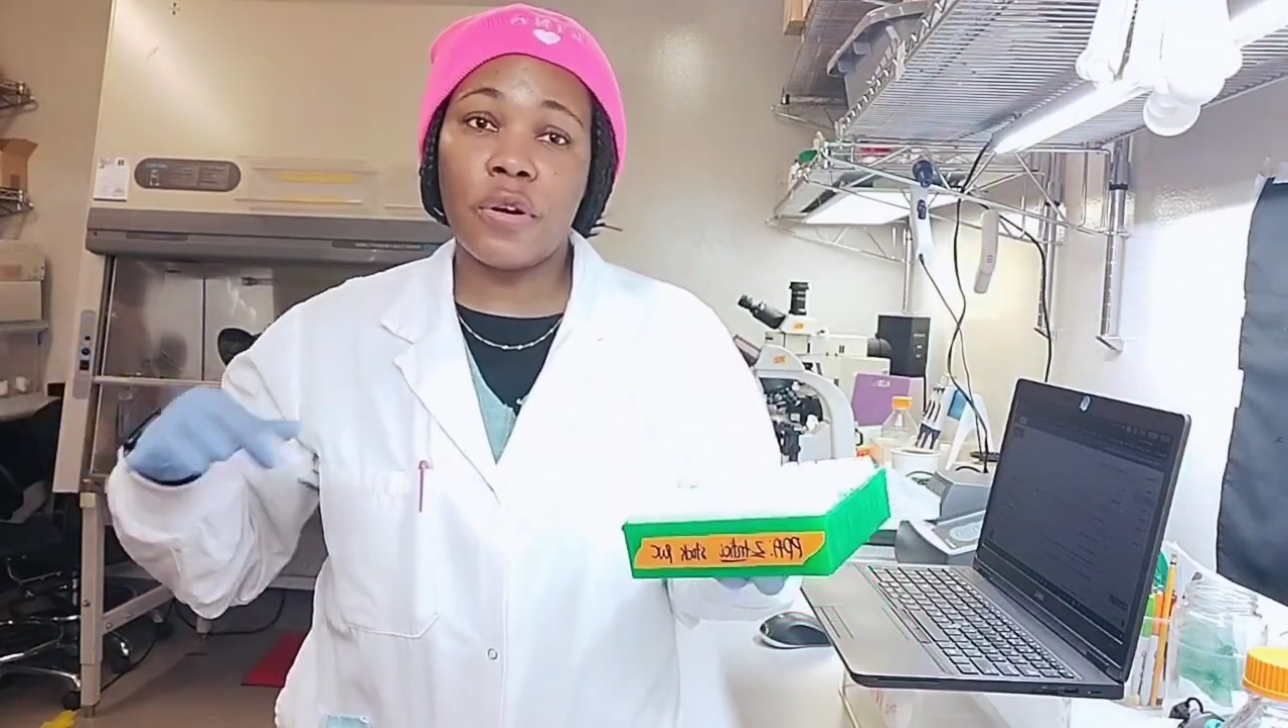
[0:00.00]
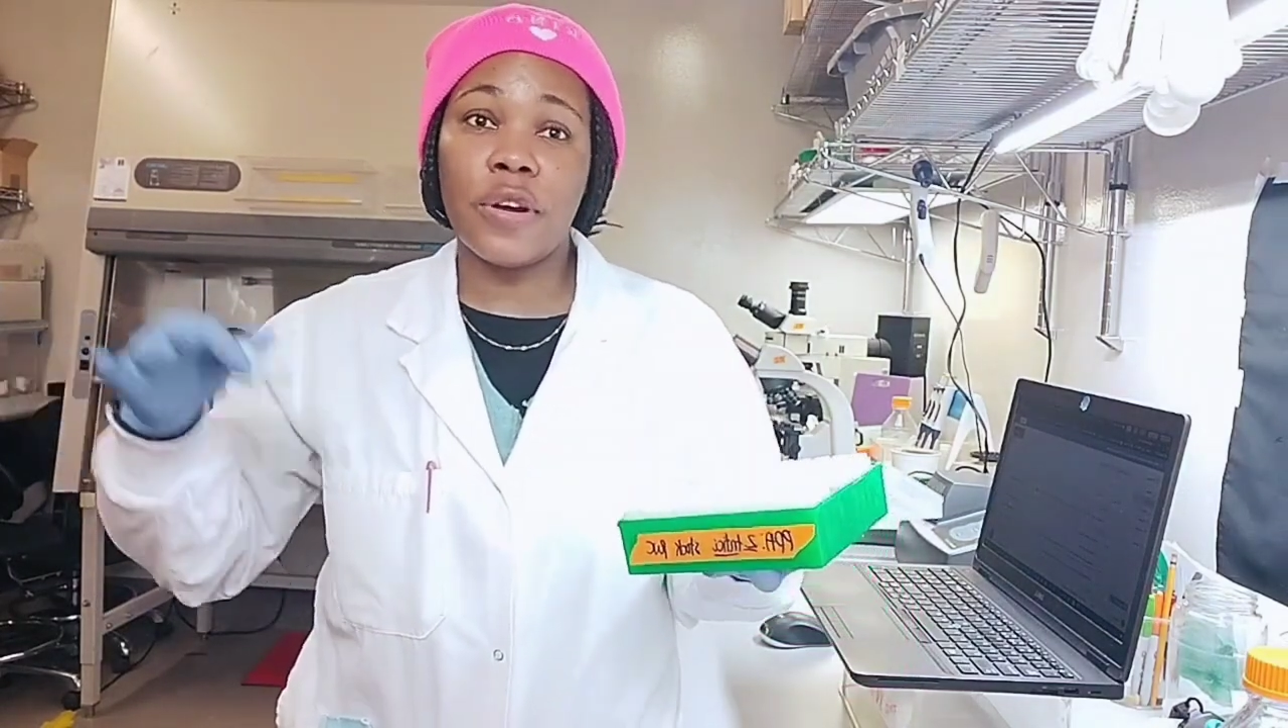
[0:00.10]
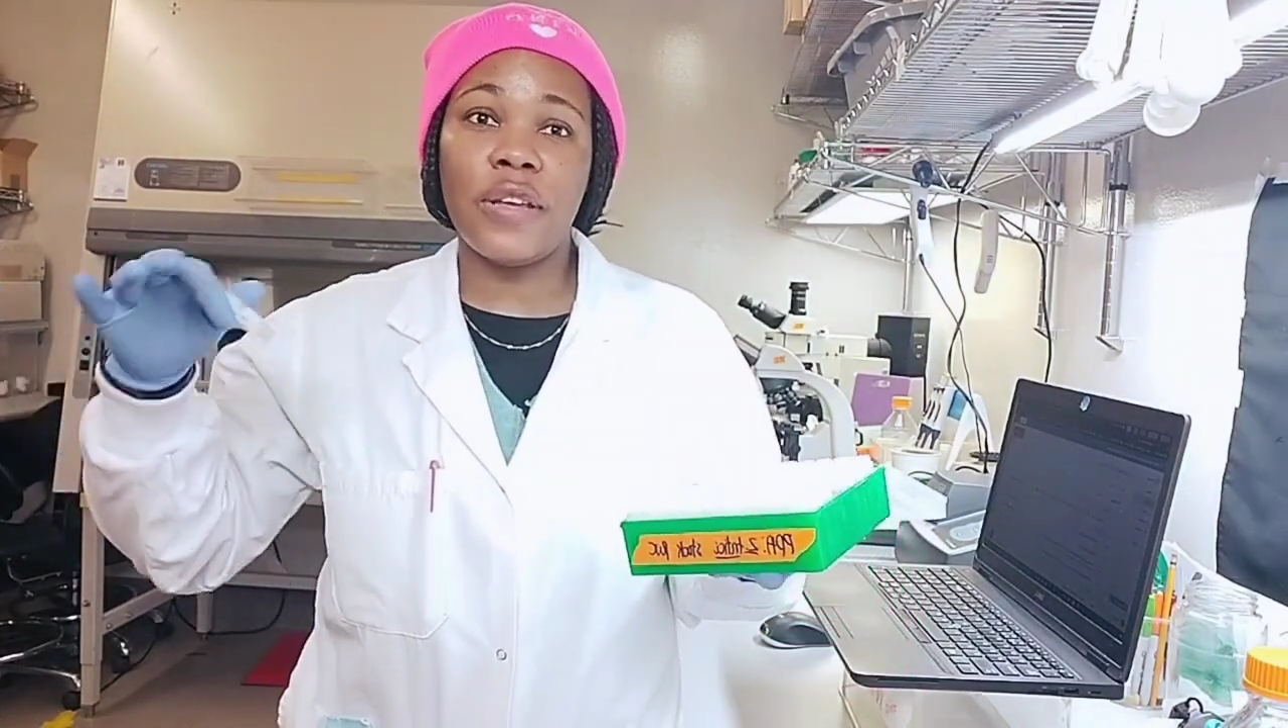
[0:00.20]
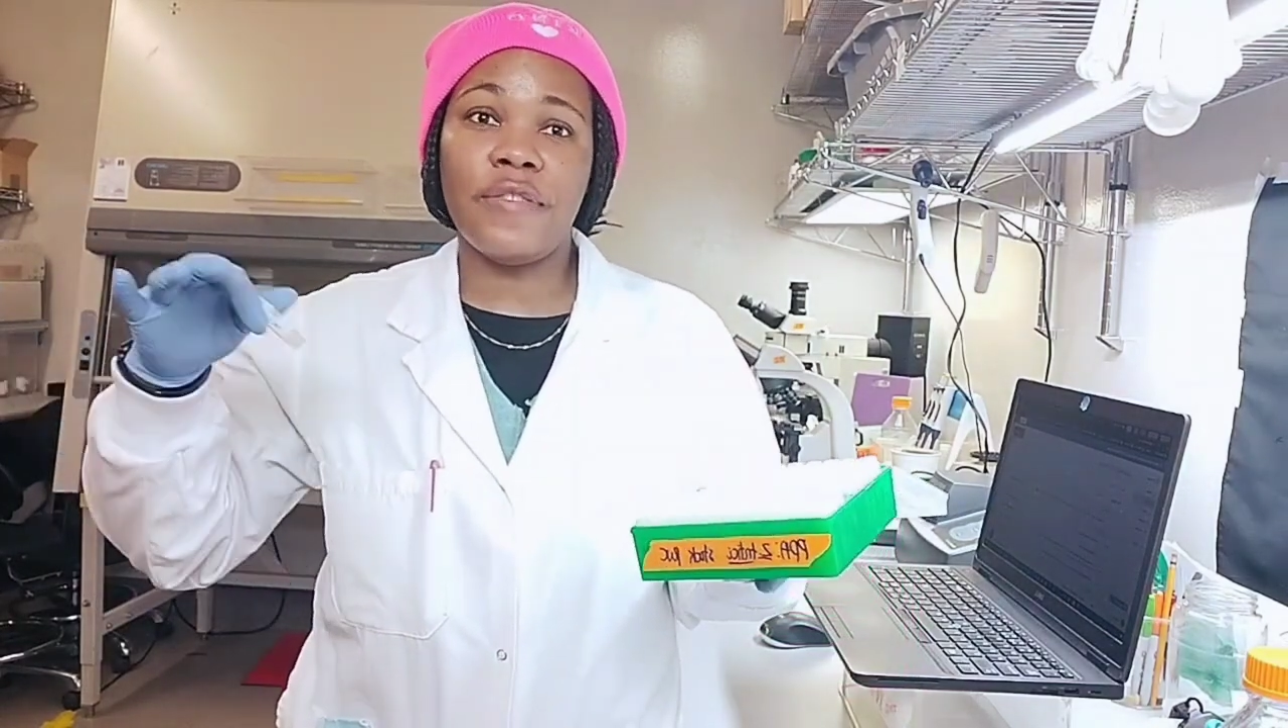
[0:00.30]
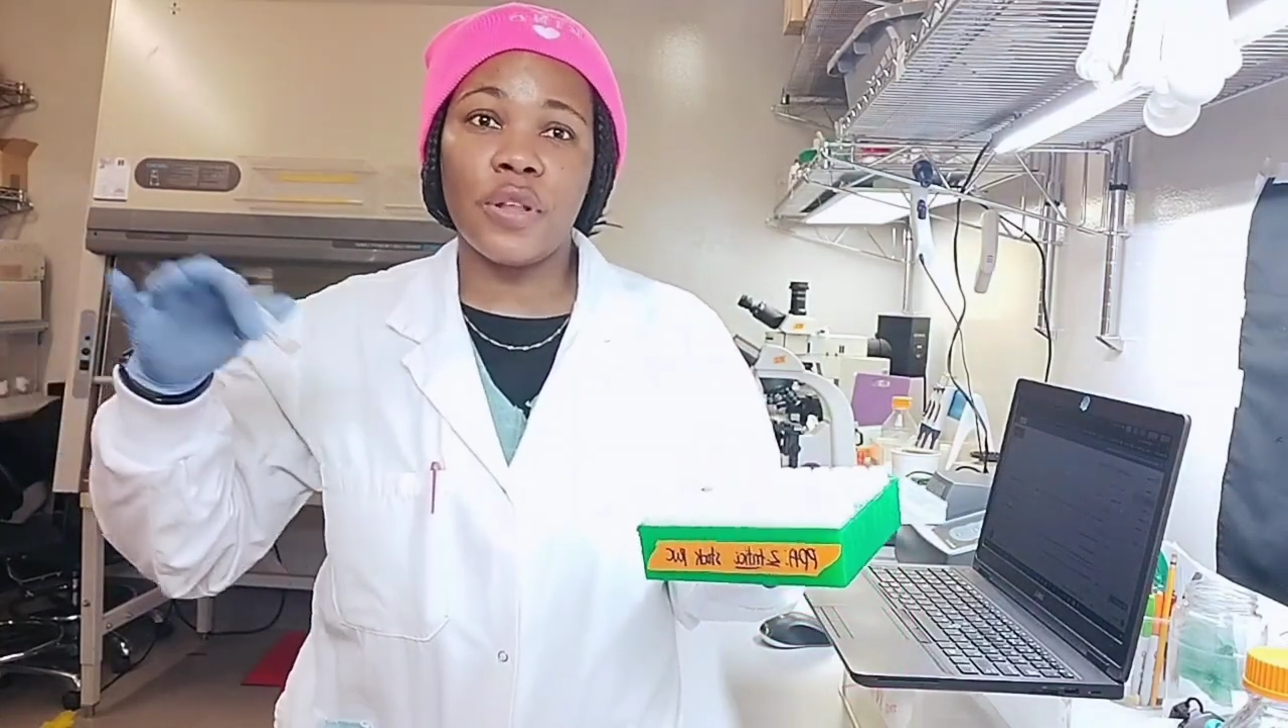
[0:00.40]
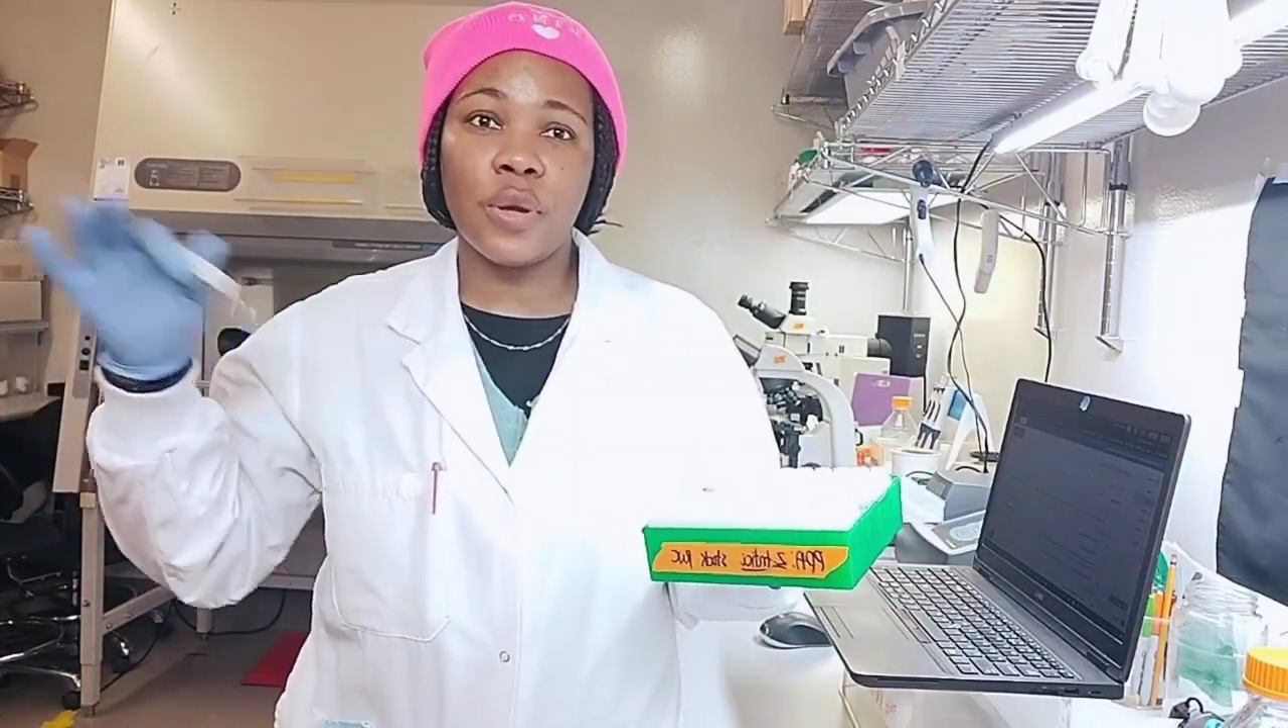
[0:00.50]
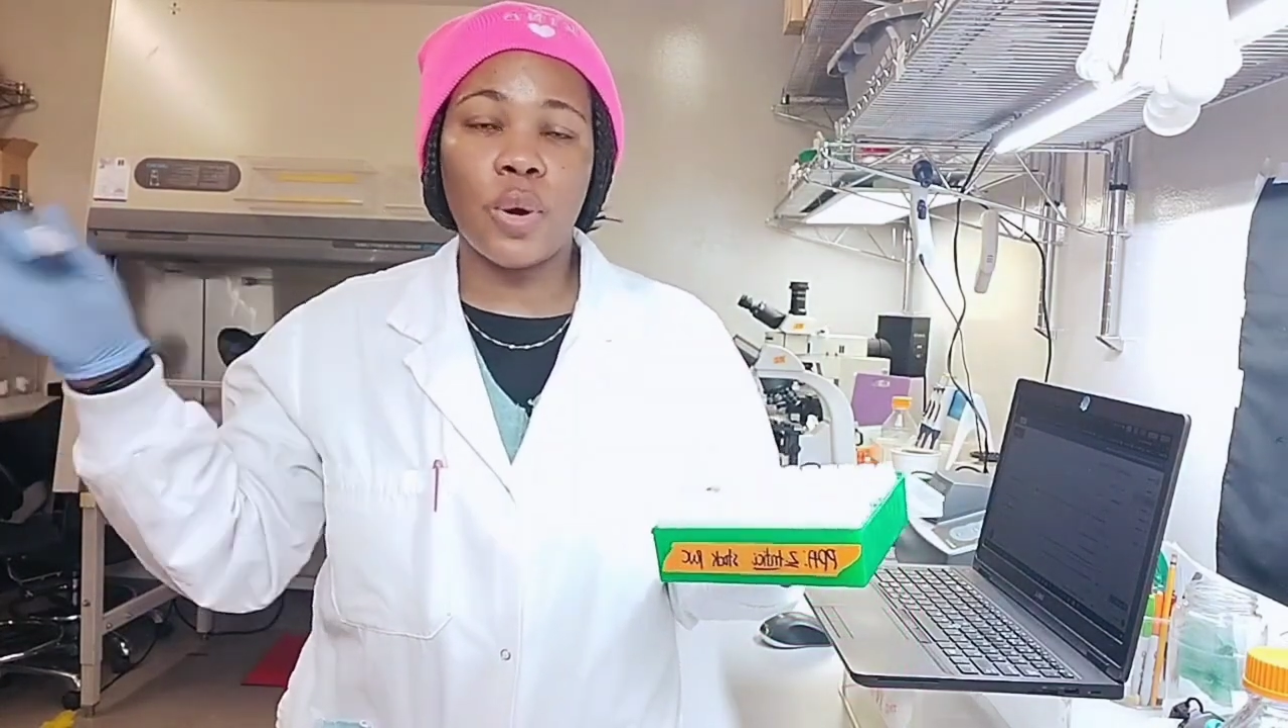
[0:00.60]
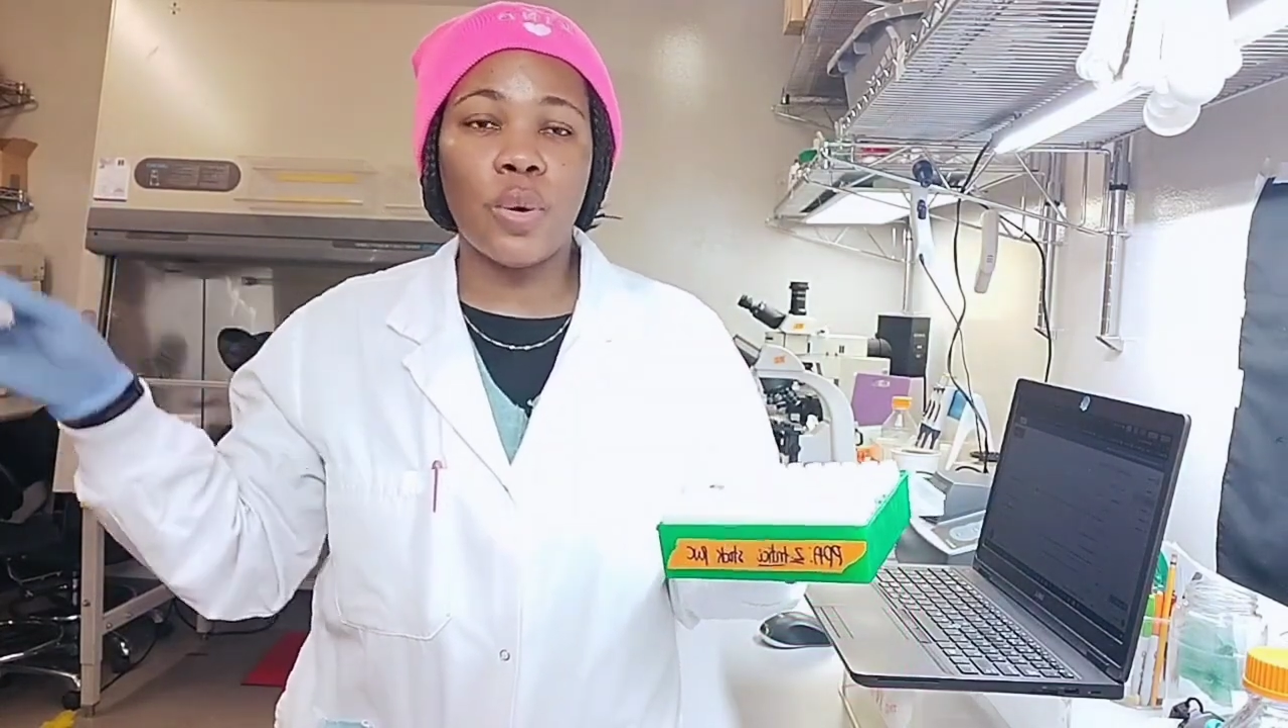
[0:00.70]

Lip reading: or even